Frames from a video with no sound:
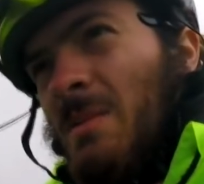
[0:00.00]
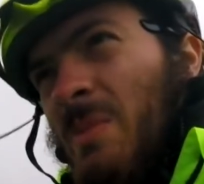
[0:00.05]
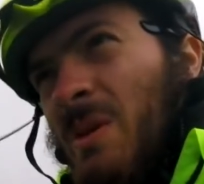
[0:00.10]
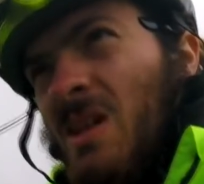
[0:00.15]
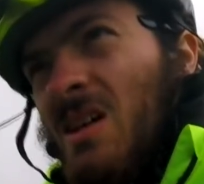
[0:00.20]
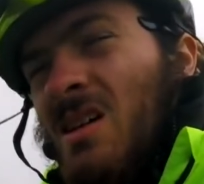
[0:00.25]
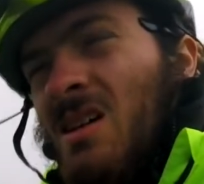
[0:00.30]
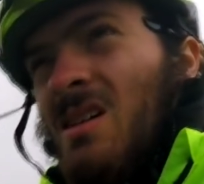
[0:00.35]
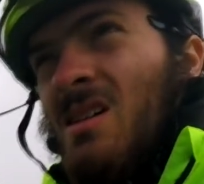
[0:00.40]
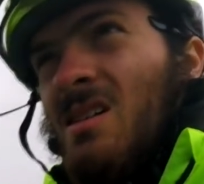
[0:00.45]

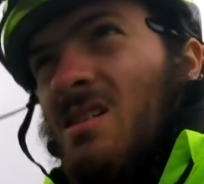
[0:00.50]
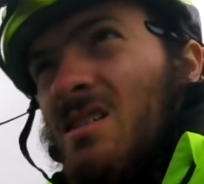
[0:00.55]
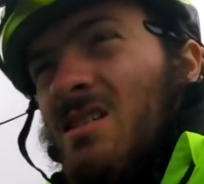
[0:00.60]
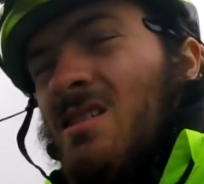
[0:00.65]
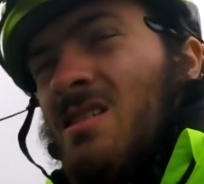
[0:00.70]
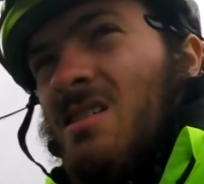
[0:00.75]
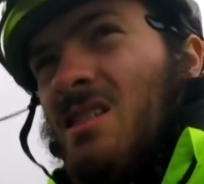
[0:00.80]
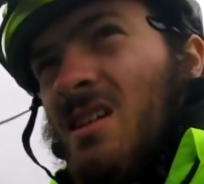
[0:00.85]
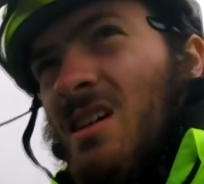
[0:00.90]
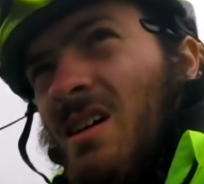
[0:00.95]

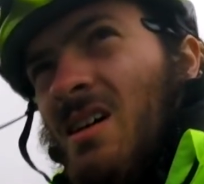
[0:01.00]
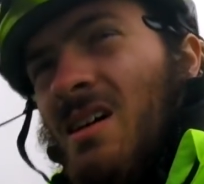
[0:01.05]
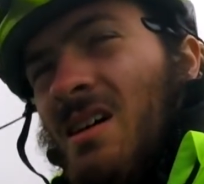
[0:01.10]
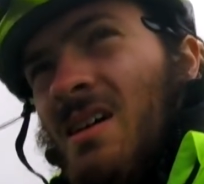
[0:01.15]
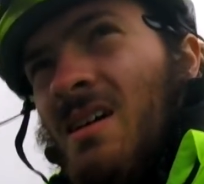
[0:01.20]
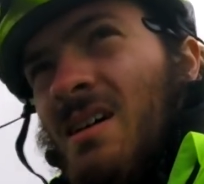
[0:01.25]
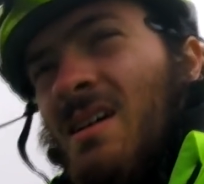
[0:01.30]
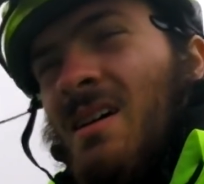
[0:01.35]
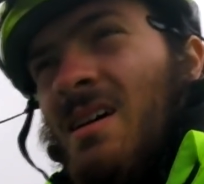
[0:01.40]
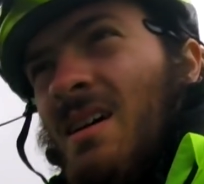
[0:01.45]
because
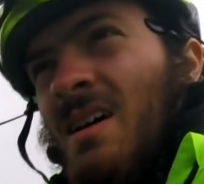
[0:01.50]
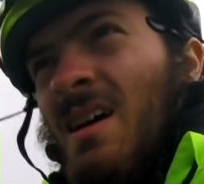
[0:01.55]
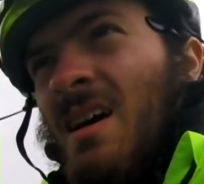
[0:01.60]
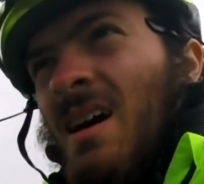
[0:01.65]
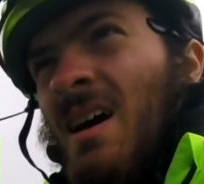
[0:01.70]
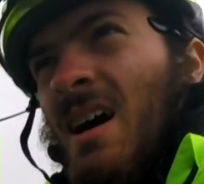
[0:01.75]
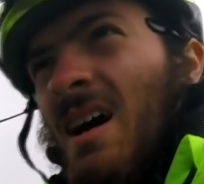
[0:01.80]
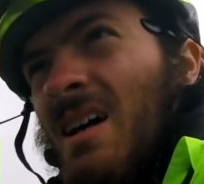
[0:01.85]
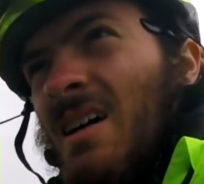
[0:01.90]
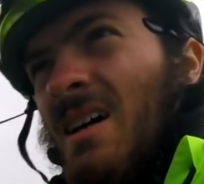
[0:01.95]

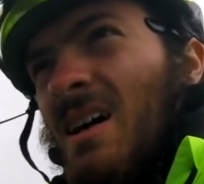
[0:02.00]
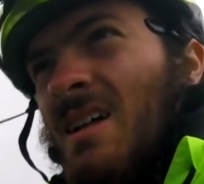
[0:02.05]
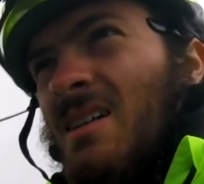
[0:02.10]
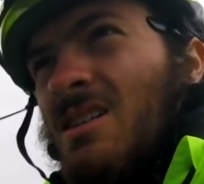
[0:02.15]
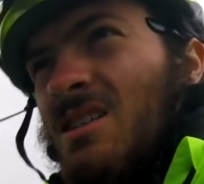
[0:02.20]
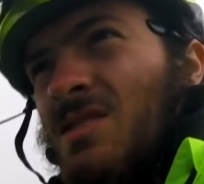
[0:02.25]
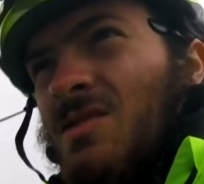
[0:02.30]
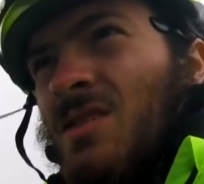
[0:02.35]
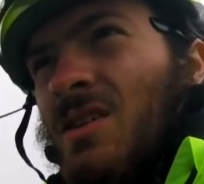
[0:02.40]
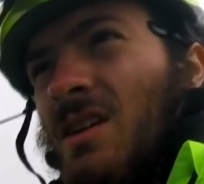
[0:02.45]
I, I
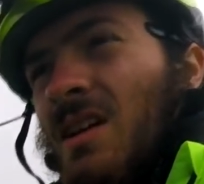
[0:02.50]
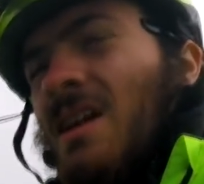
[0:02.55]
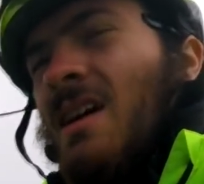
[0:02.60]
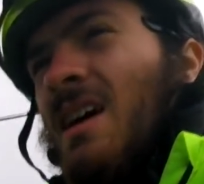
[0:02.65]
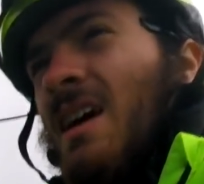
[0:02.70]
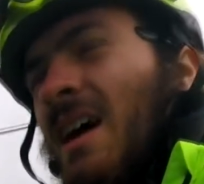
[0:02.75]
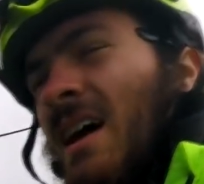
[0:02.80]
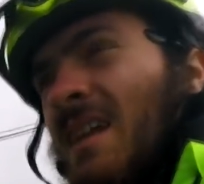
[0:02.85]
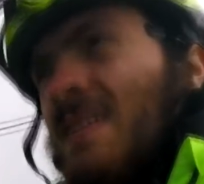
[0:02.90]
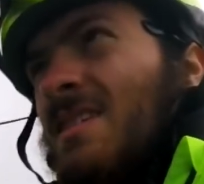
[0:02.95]
just felt like
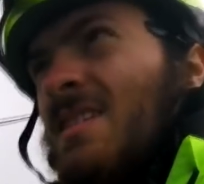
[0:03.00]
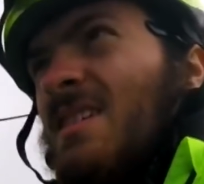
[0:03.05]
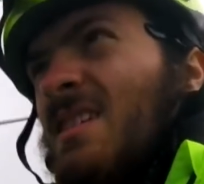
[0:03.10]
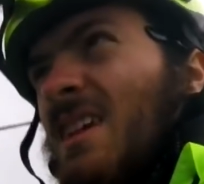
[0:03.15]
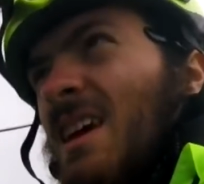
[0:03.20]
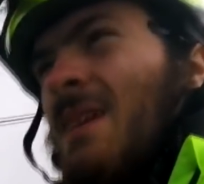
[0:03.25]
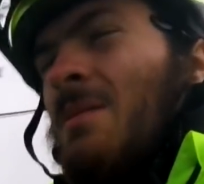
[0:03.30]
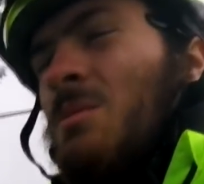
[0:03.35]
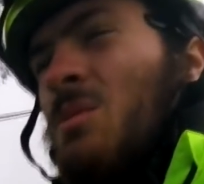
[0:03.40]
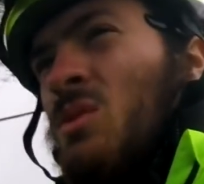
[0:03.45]
I had to
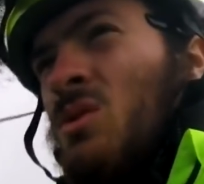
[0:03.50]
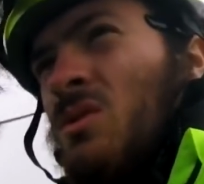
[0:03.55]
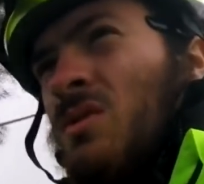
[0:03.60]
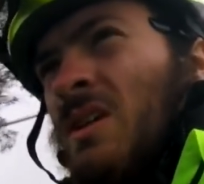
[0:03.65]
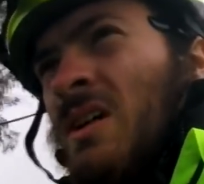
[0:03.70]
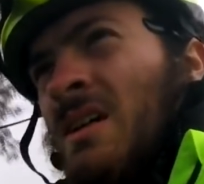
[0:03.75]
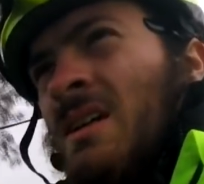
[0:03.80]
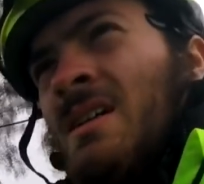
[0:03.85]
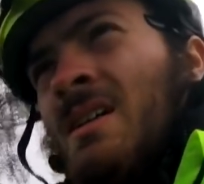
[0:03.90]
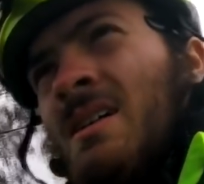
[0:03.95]
get
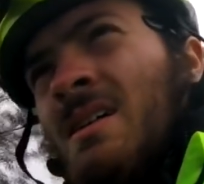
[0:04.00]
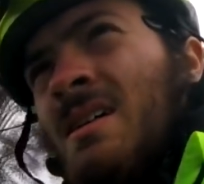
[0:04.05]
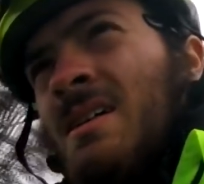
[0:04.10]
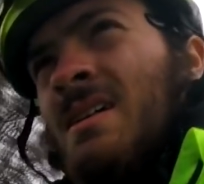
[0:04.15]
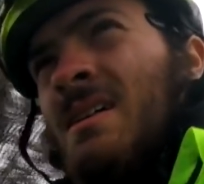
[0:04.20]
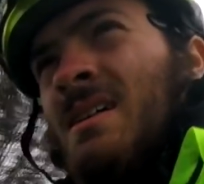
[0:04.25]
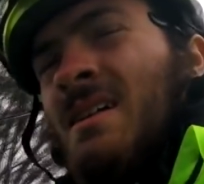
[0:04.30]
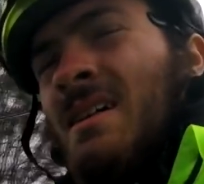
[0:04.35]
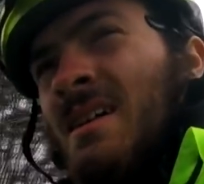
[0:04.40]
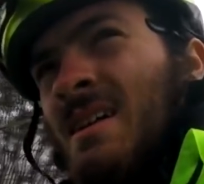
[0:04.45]
moving.
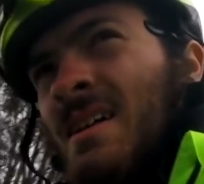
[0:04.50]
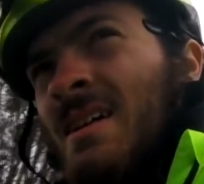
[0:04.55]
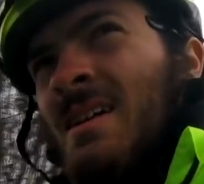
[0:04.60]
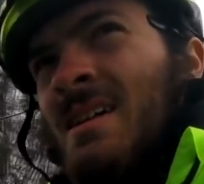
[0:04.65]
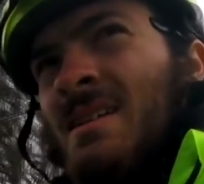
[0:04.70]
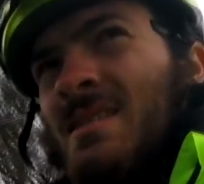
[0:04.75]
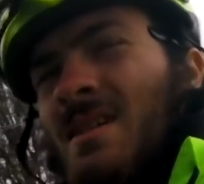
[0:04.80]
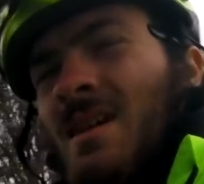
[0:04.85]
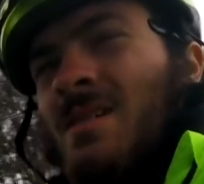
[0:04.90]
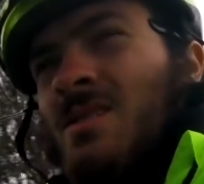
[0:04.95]

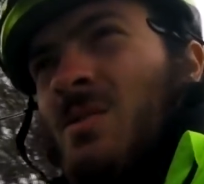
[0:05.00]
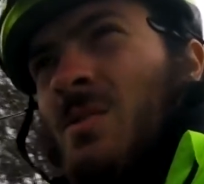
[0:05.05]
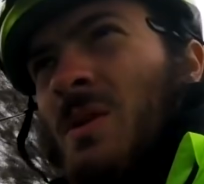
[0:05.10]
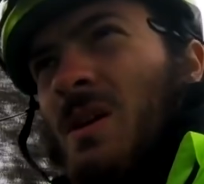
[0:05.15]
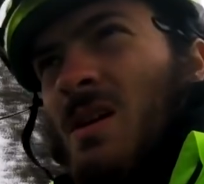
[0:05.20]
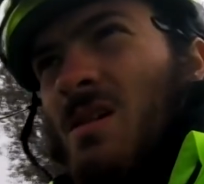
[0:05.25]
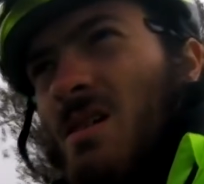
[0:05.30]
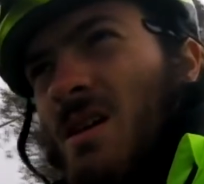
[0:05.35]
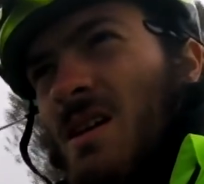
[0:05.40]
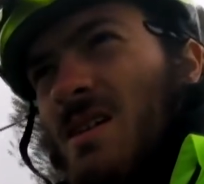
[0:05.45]
Sounds a
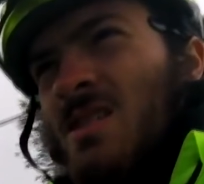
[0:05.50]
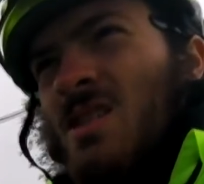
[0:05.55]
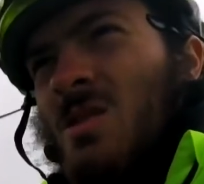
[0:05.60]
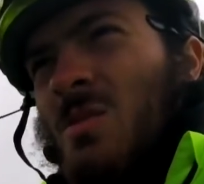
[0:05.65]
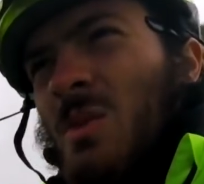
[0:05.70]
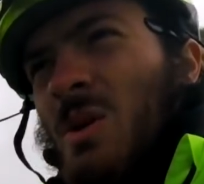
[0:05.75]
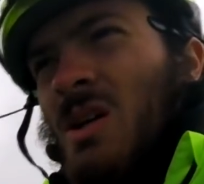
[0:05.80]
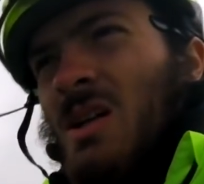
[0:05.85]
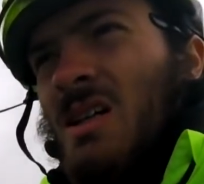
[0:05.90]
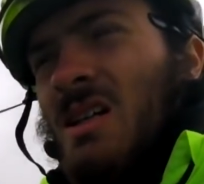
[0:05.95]
bit crazy,
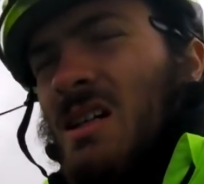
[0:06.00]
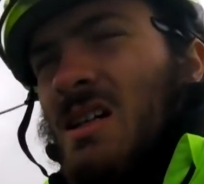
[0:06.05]
but